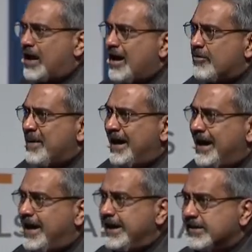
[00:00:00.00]
out of my
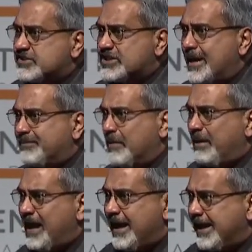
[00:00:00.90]
eye and stopped the
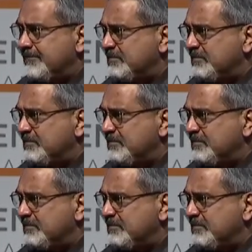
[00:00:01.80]
bleeding,